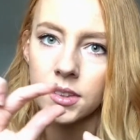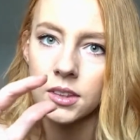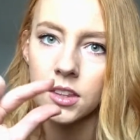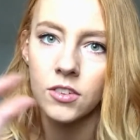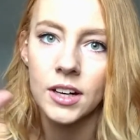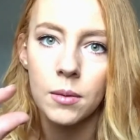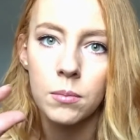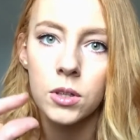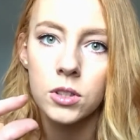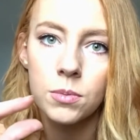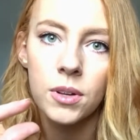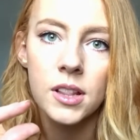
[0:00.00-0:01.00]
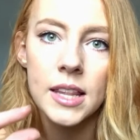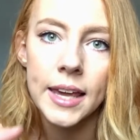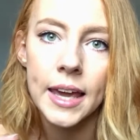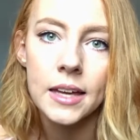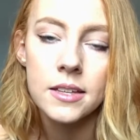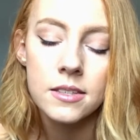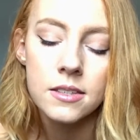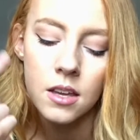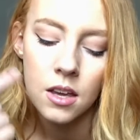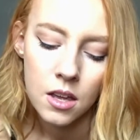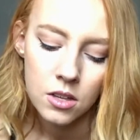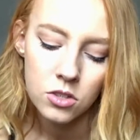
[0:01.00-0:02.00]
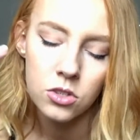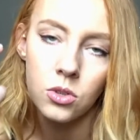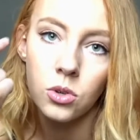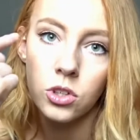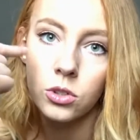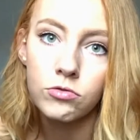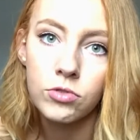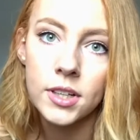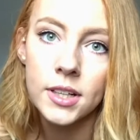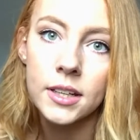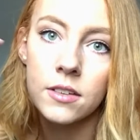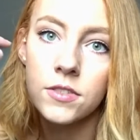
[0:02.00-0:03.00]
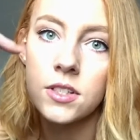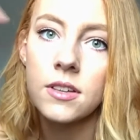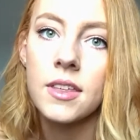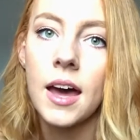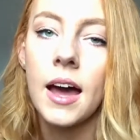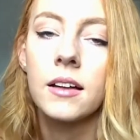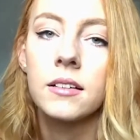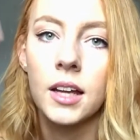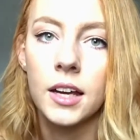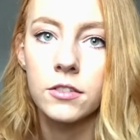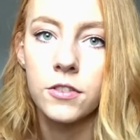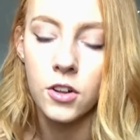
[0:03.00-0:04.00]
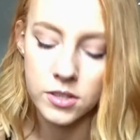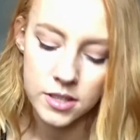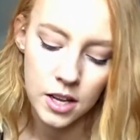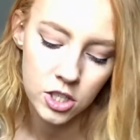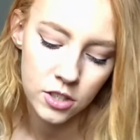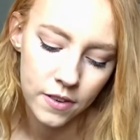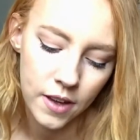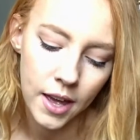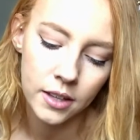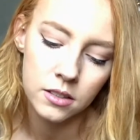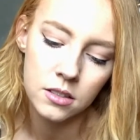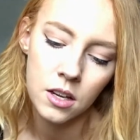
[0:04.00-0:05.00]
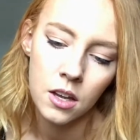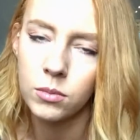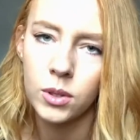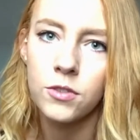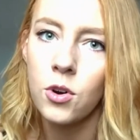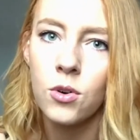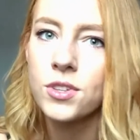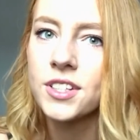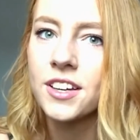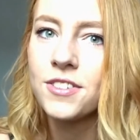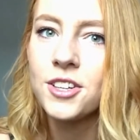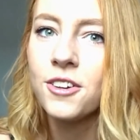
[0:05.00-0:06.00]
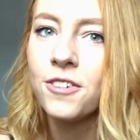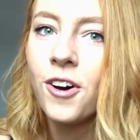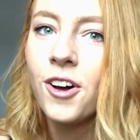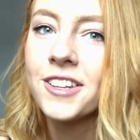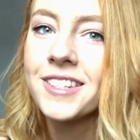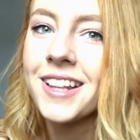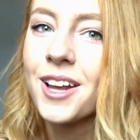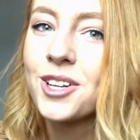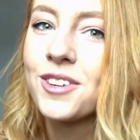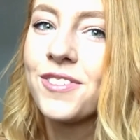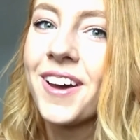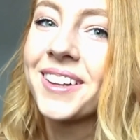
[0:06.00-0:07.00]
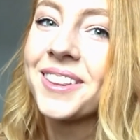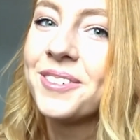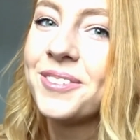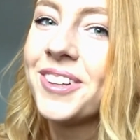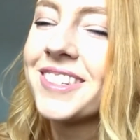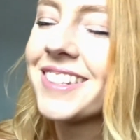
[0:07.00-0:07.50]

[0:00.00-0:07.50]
they're in like multiple layers, so you know, it really gives you that like false lash effect. Well, of course it gives you a false lash effect, the false